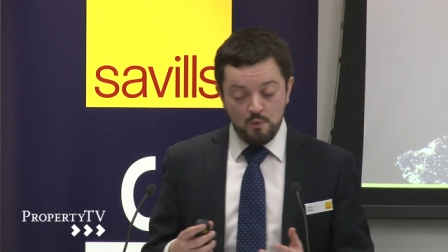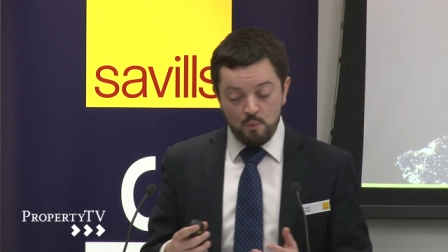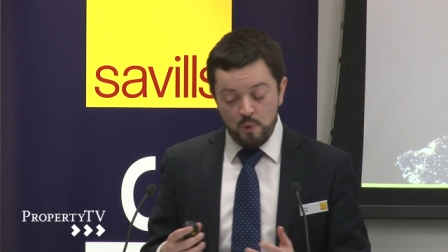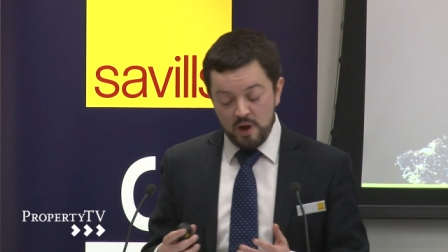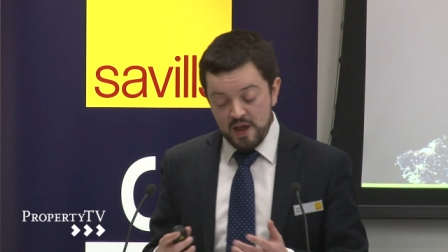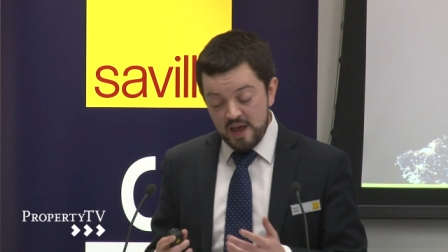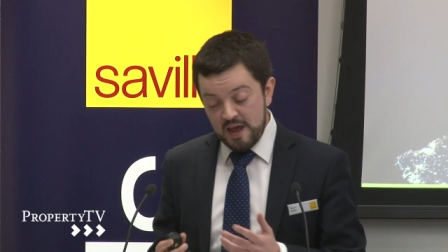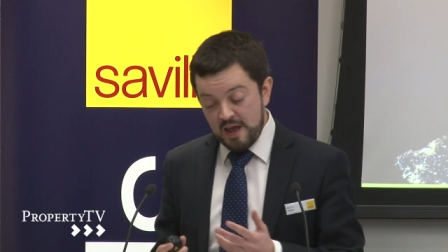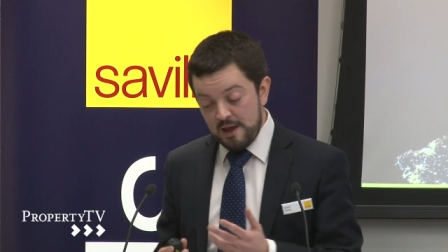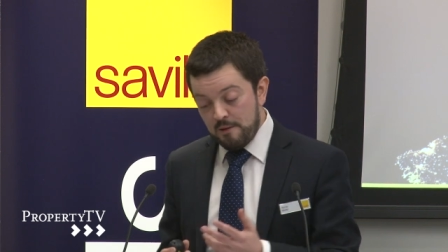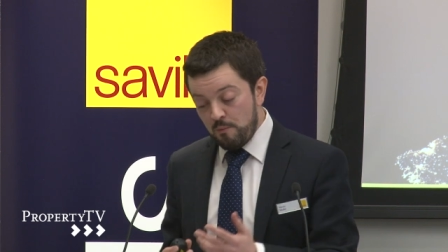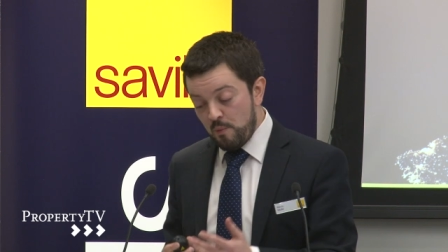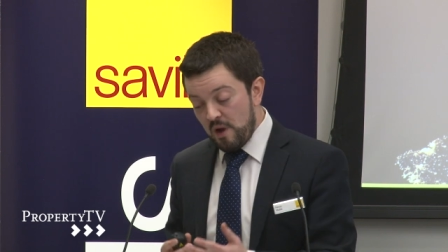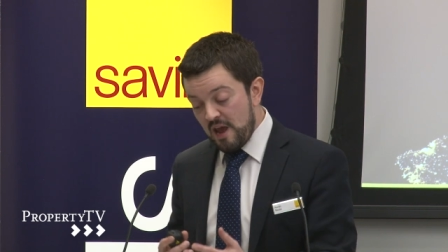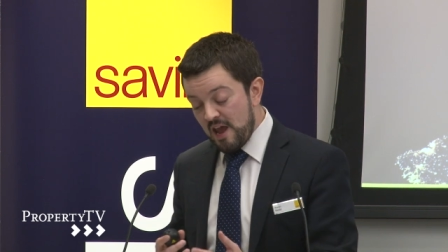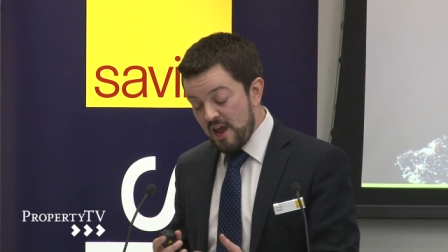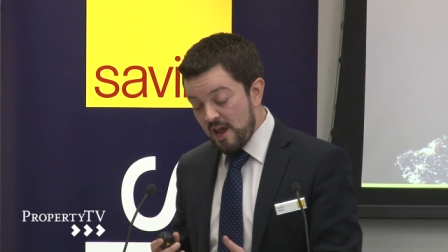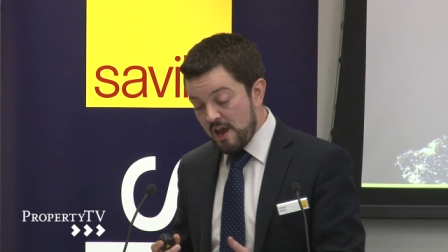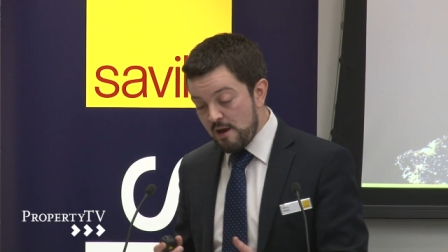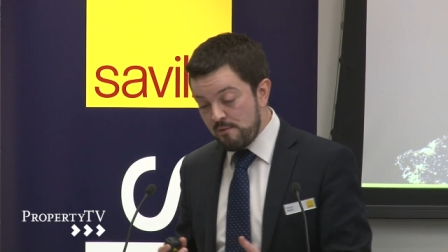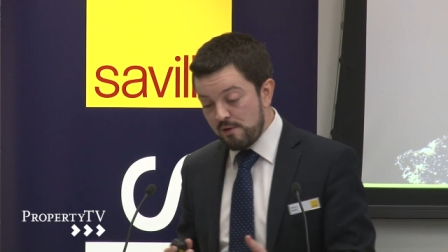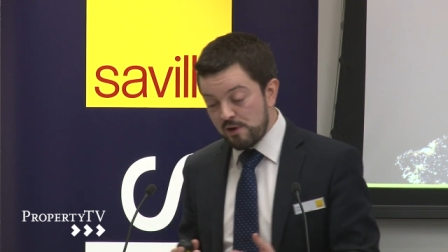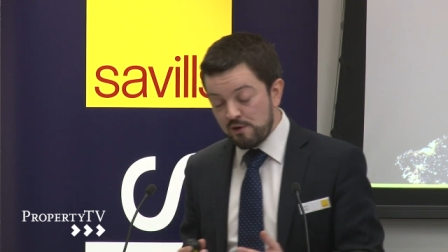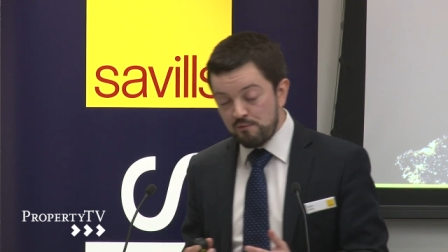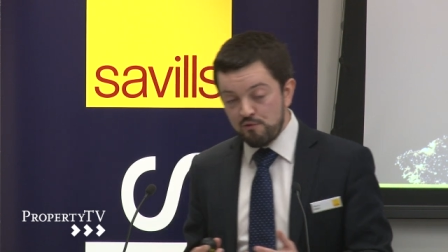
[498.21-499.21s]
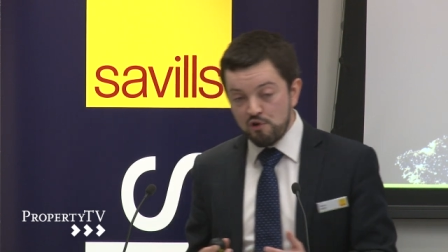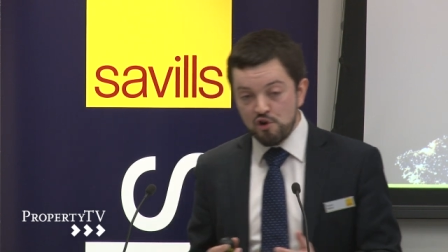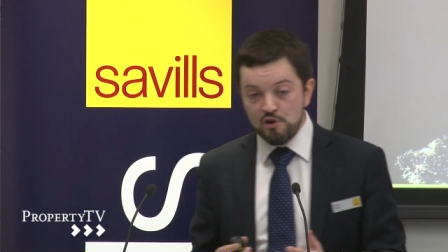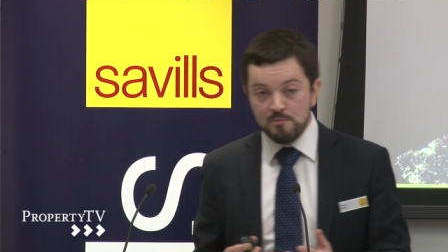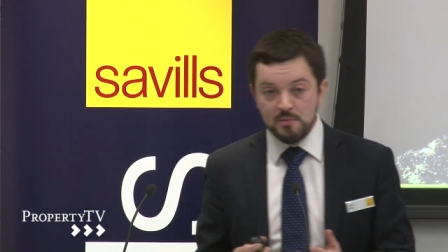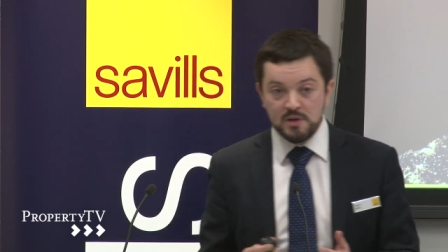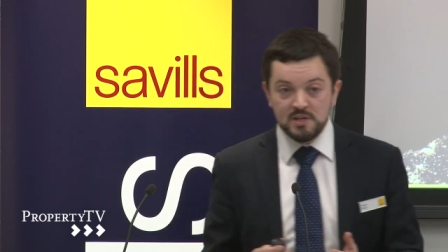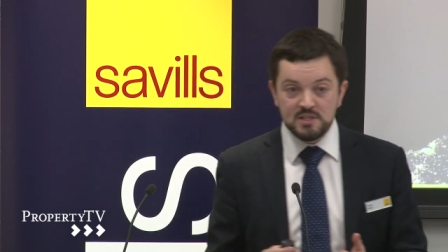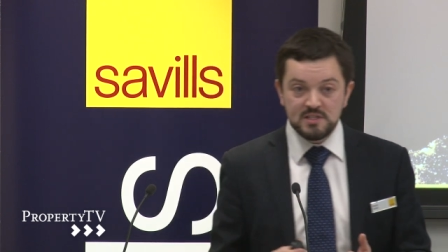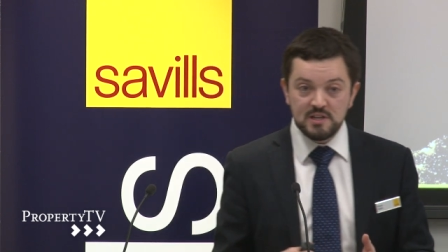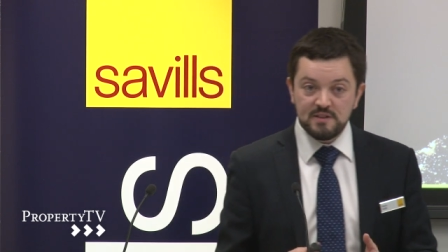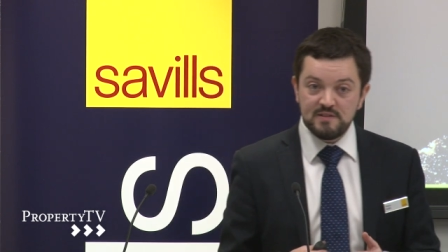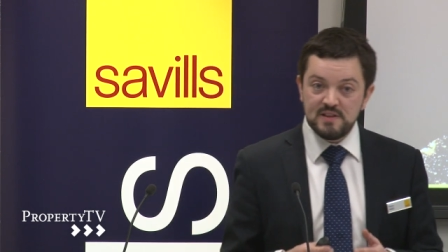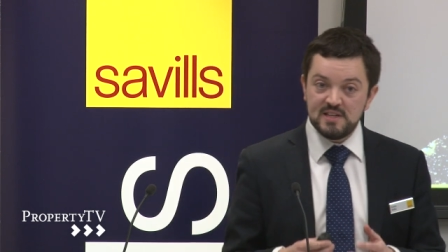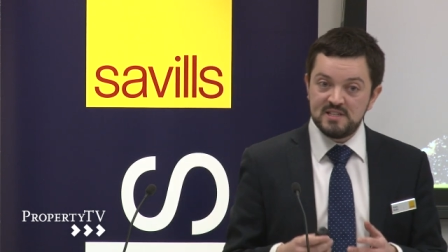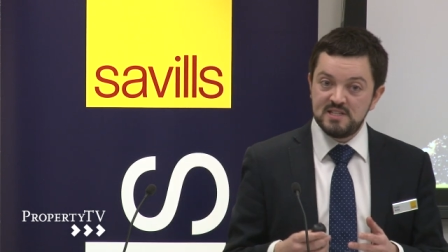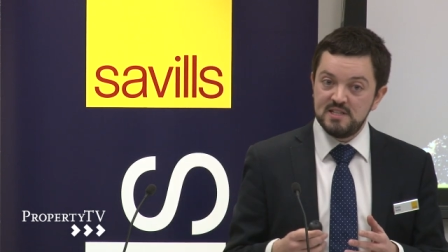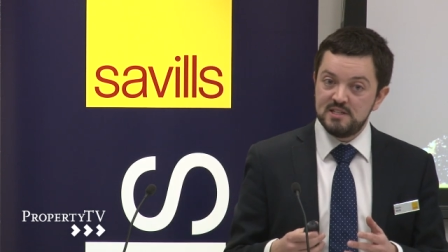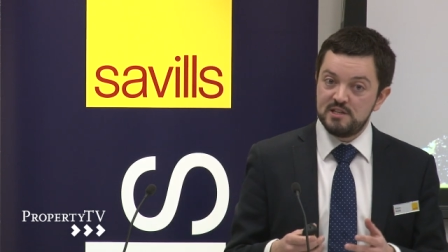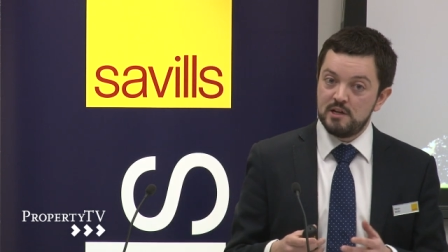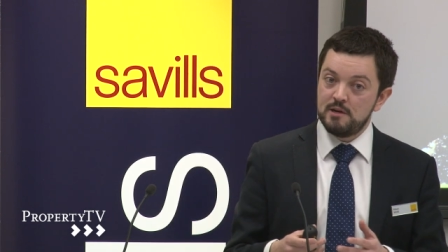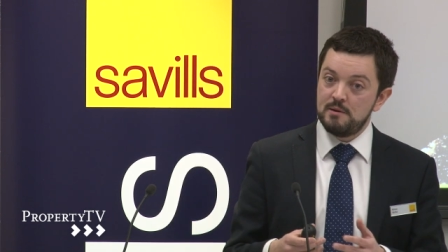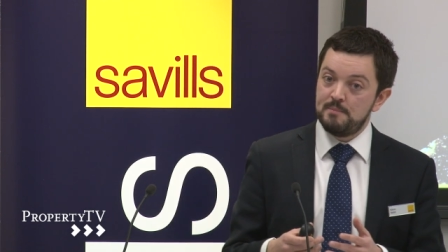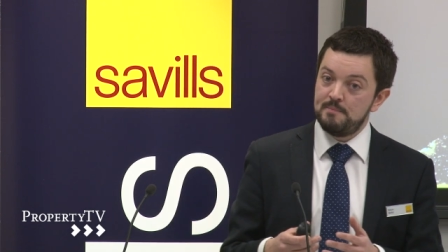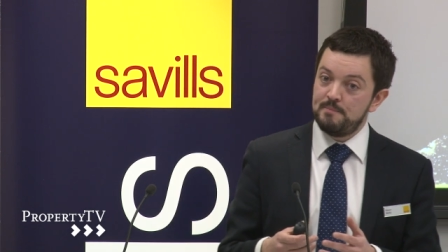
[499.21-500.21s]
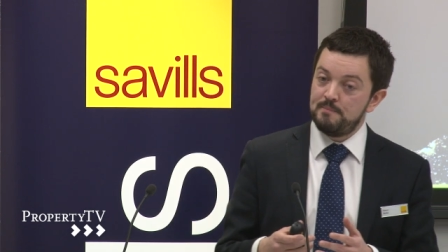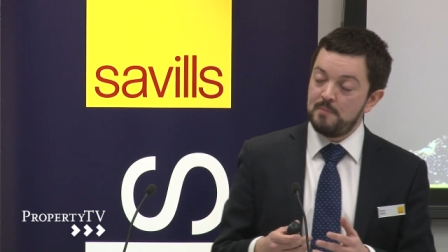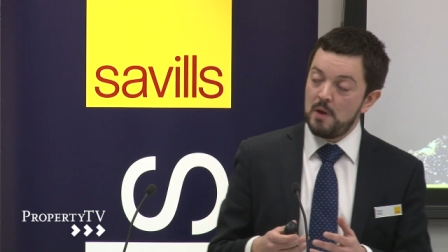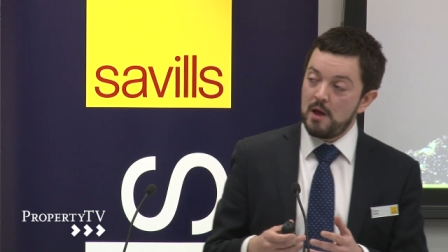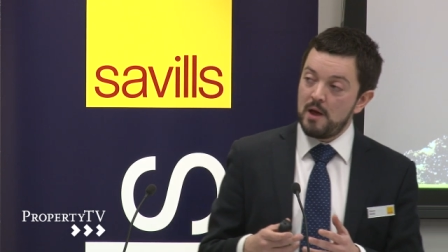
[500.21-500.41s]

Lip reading: We're hearing rumours that this is going